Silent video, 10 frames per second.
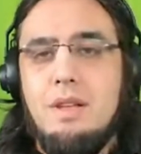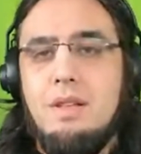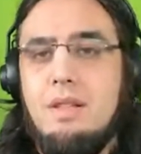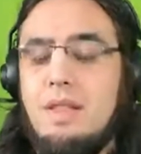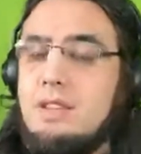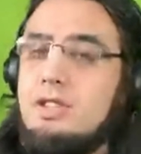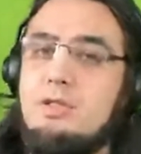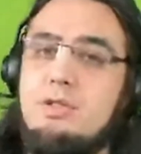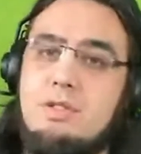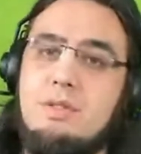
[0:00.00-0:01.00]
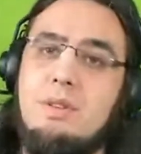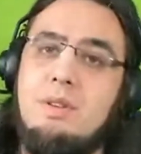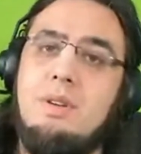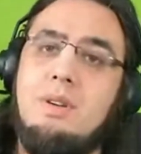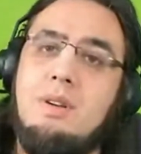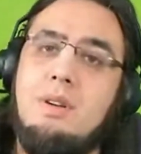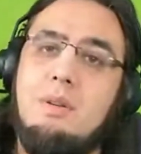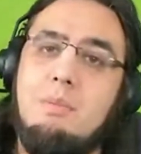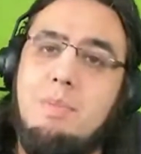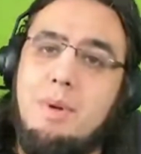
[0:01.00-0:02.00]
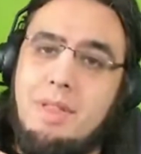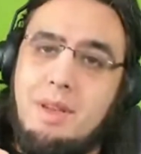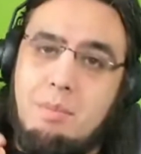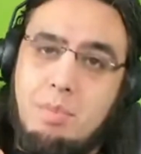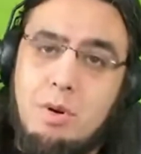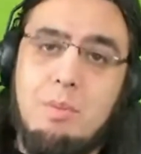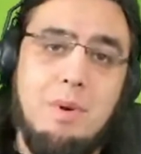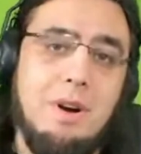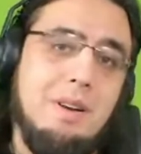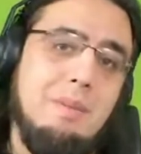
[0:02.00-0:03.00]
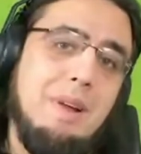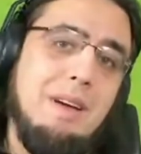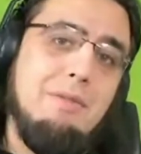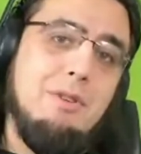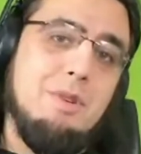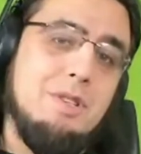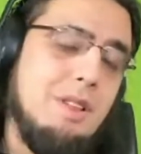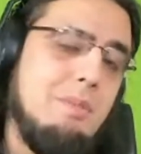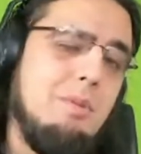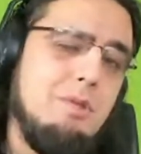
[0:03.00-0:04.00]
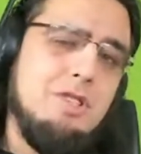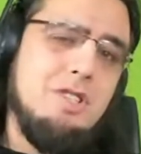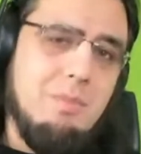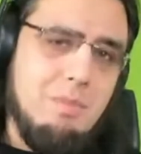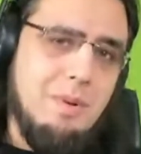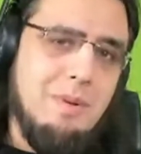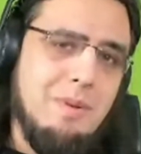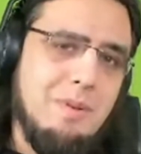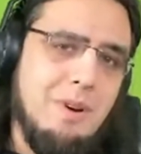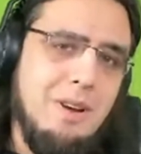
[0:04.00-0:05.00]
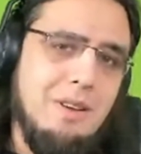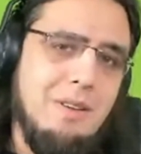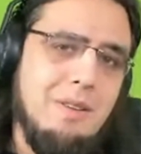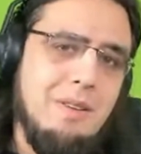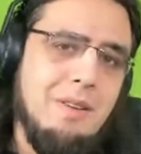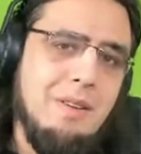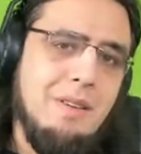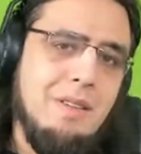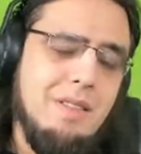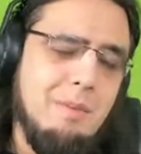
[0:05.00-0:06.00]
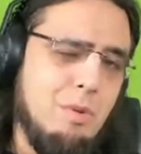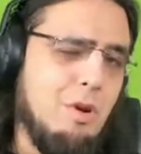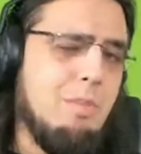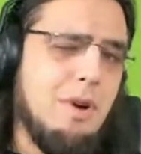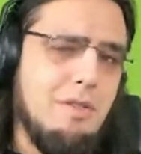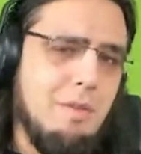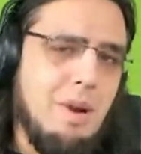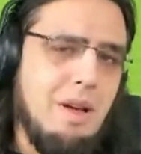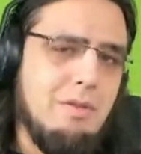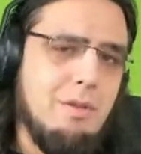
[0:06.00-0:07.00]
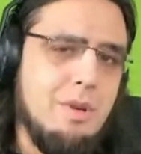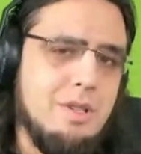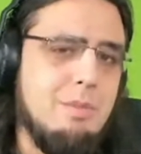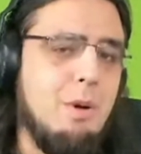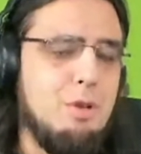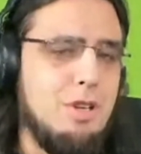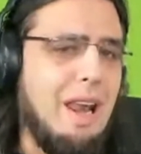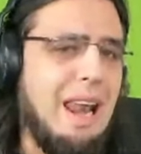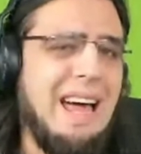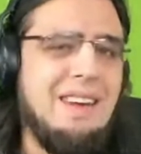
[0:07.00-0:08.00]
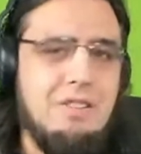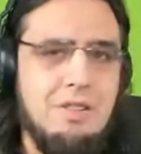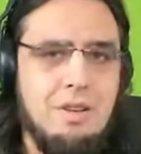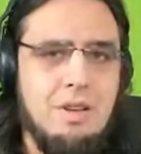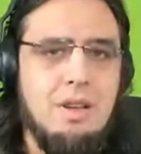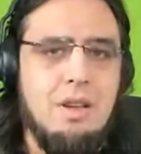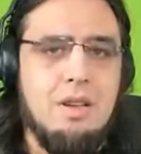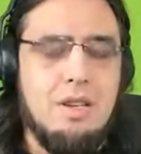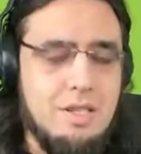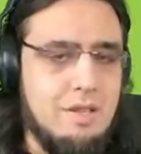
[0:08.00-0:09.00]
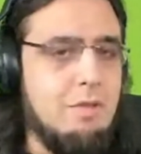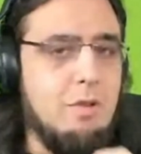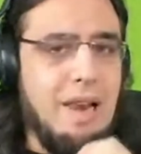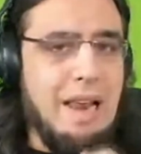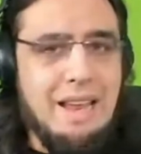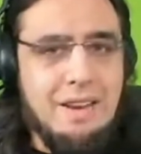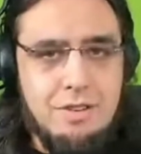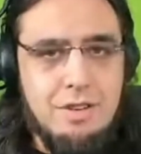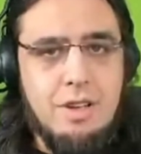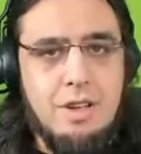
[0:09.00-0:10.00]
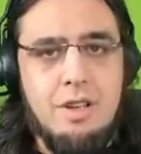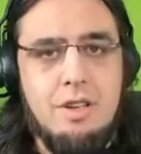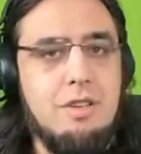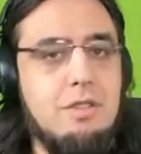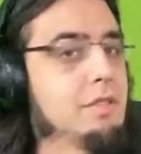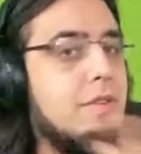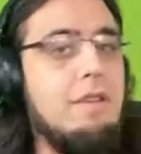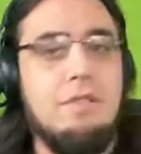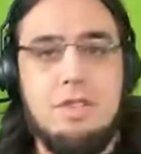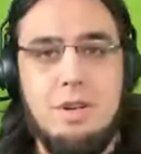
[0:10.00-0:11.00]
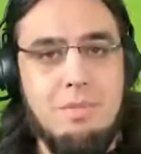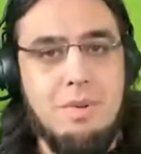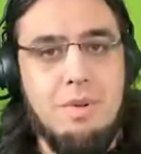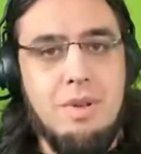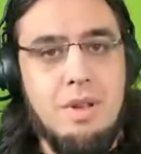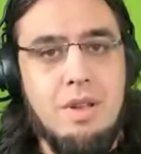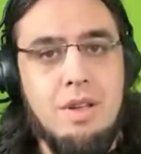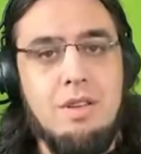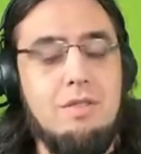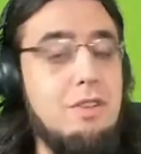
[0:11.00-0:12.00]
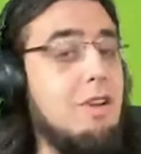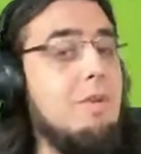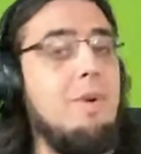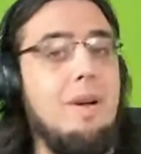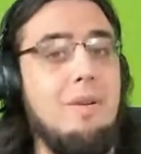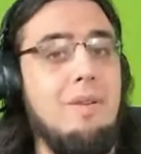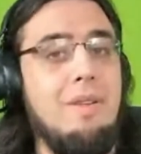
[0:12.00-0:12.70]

That's juice. But the important part in a platformer is not the moment you jump, right? The important part of a platformer is the moment you land. Because if you land, you've survived the jump. You've done it well.